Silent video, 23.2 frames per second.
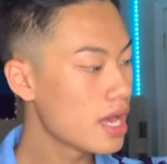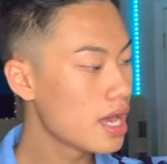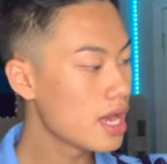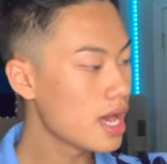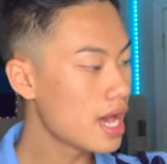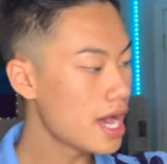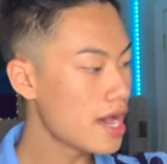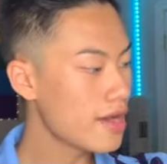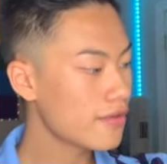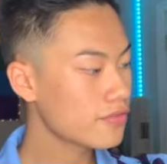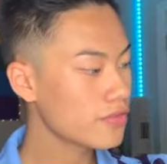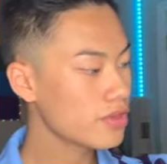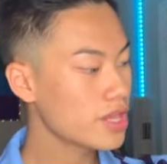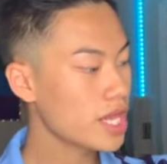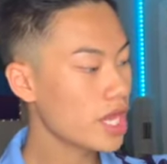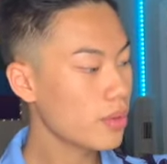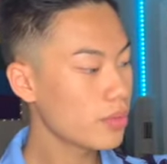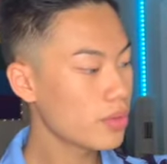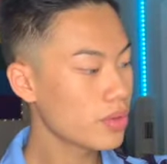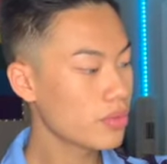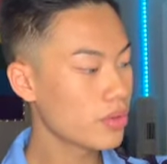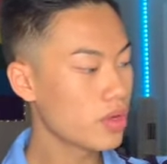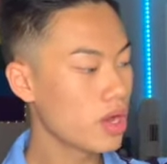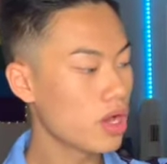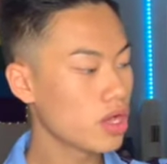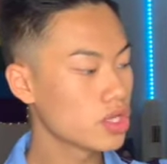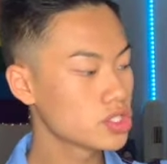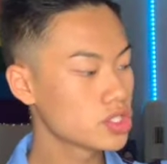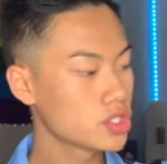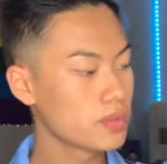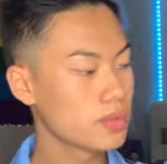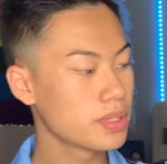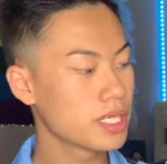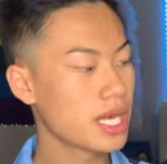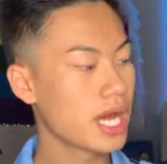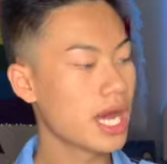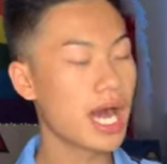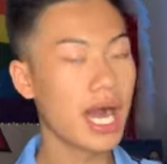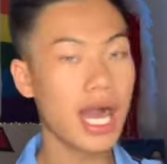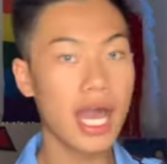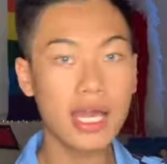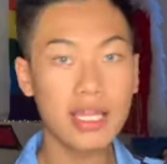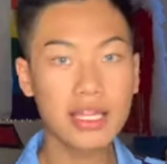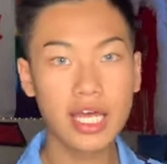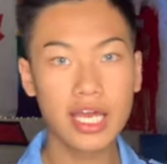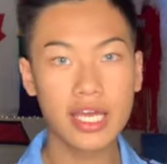After that, we will also be
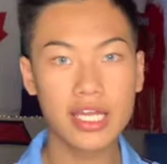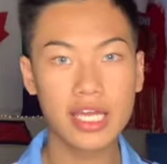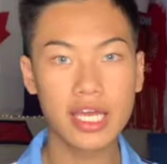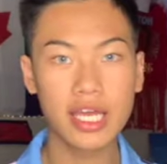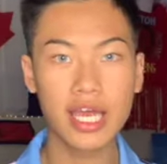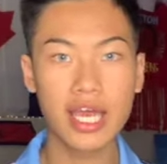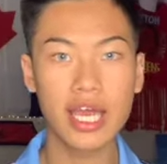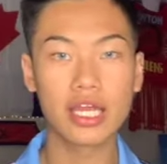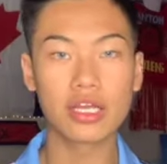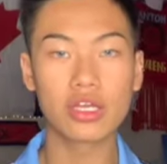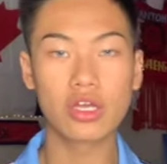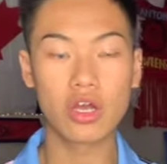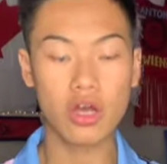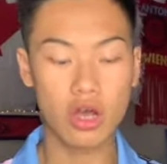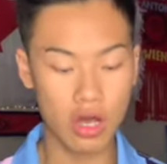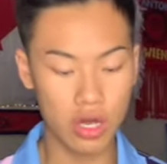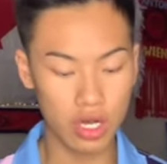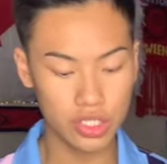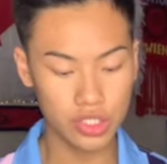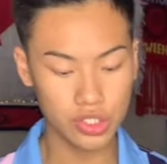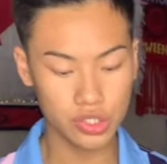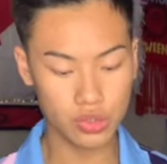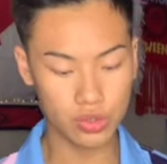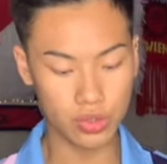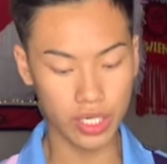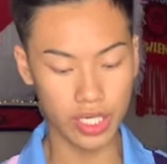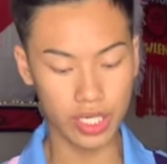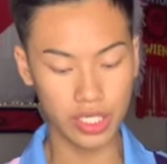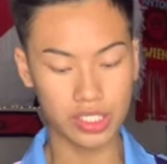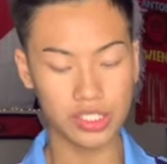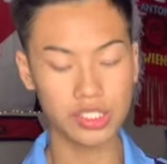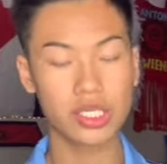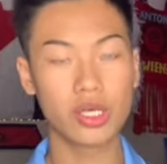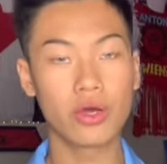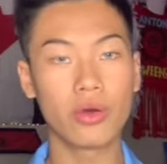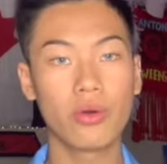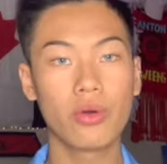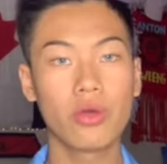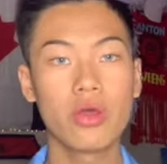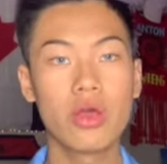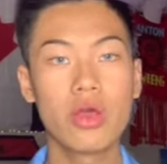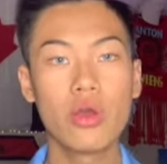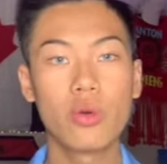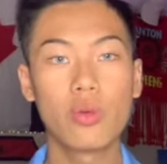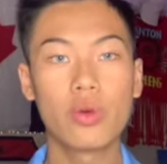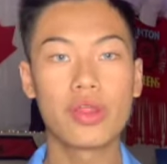highlighting and contouring. So
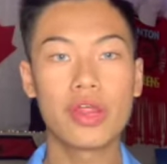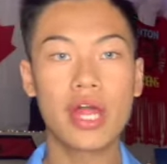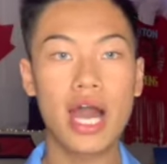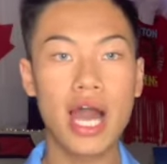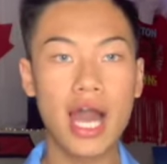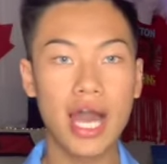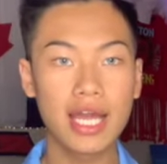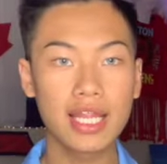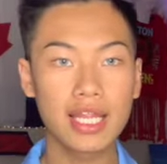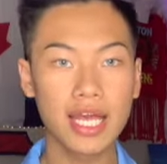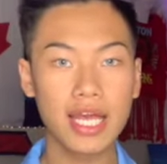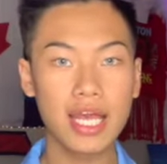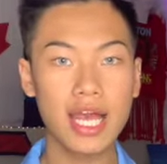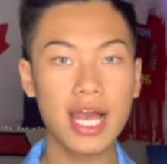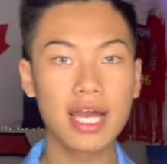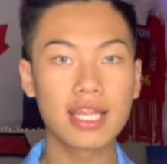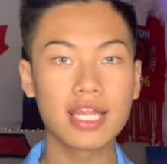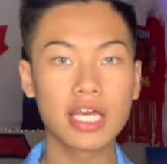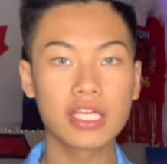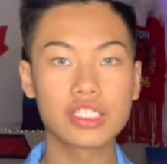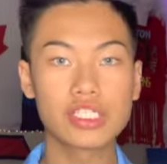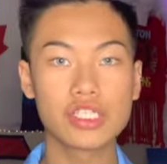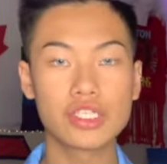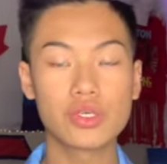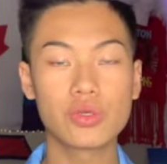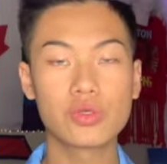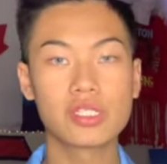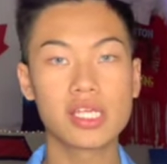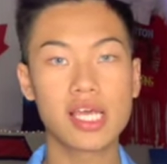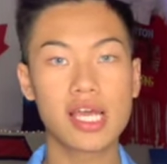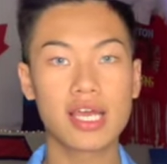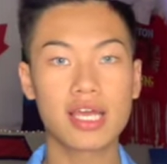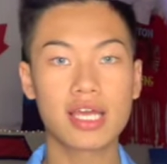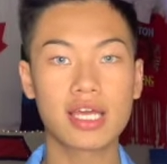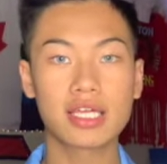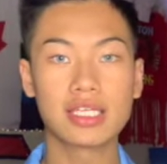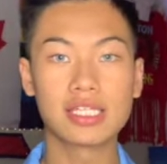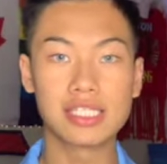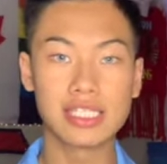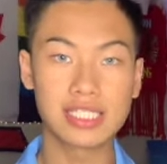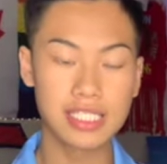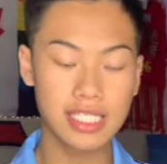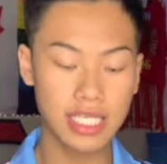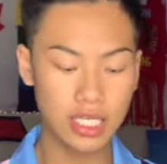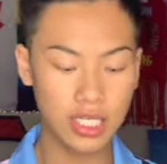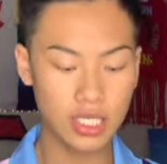with highlight, I like to use a
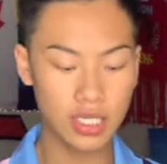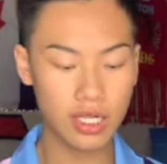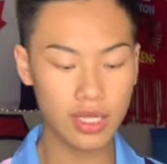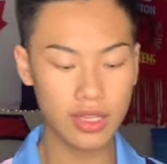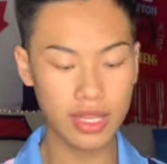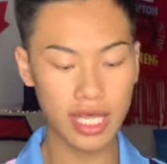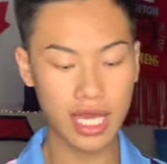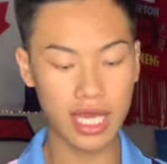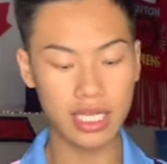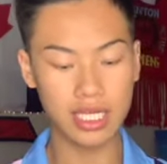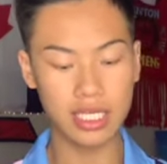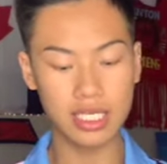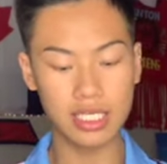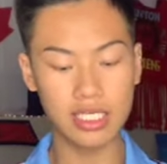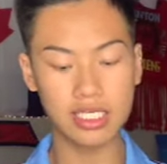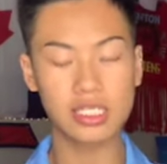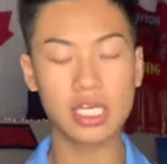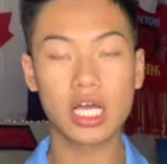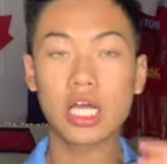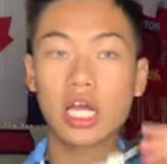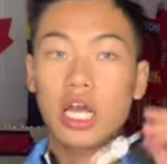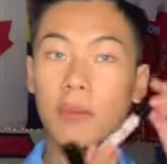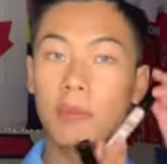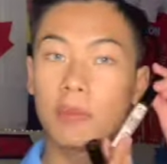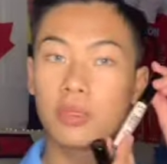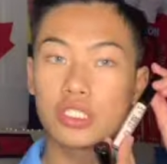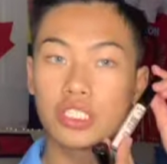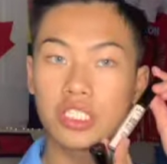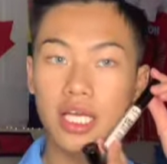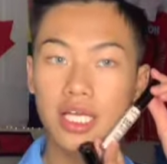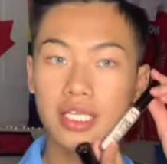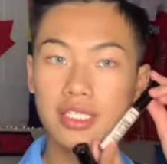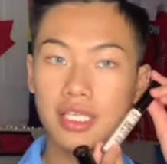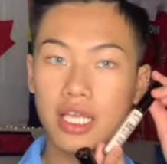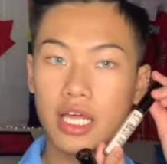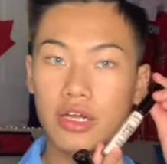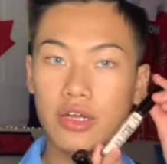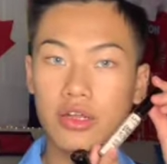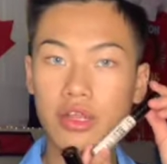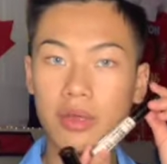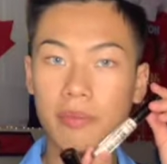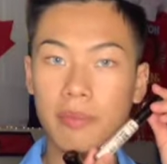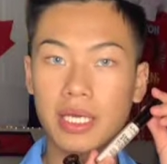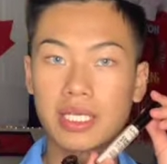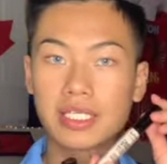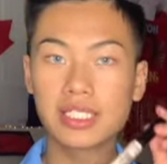concealer that is a couple shades lighter
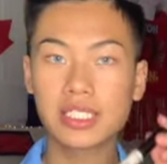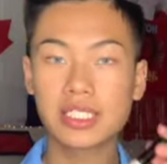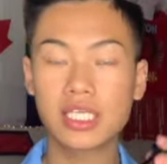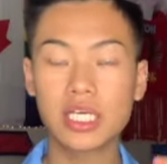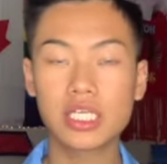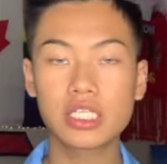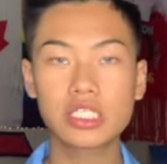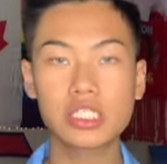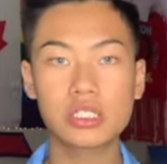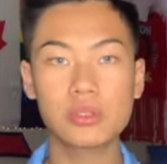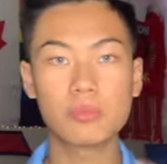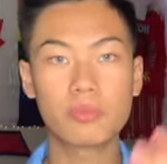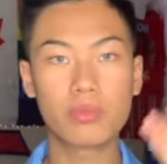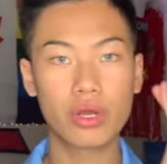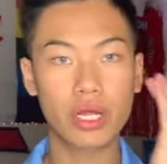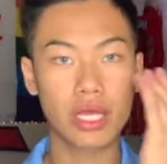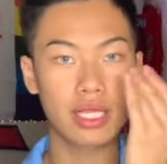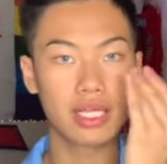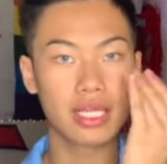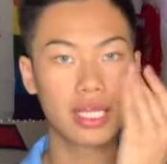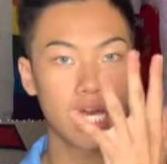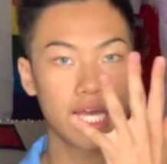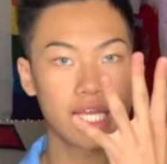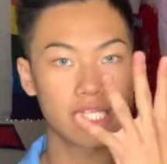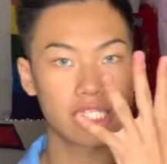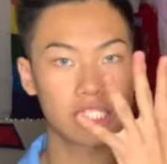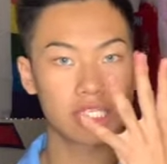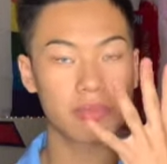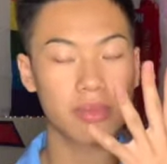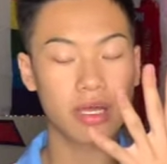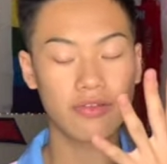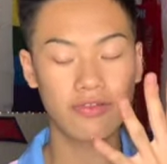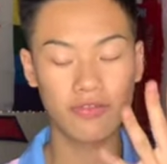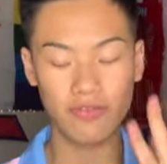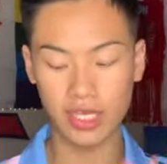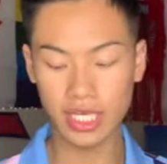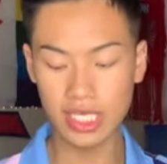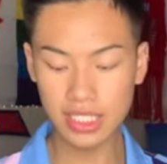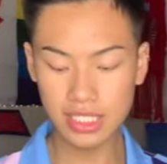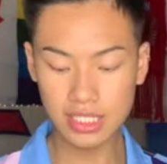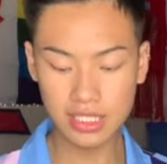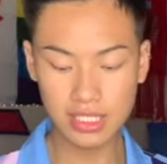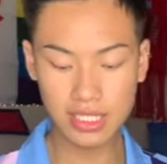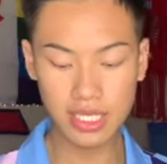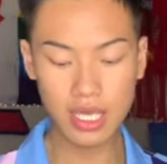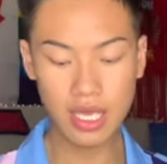than my skin to bring light to my
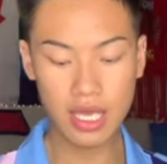face.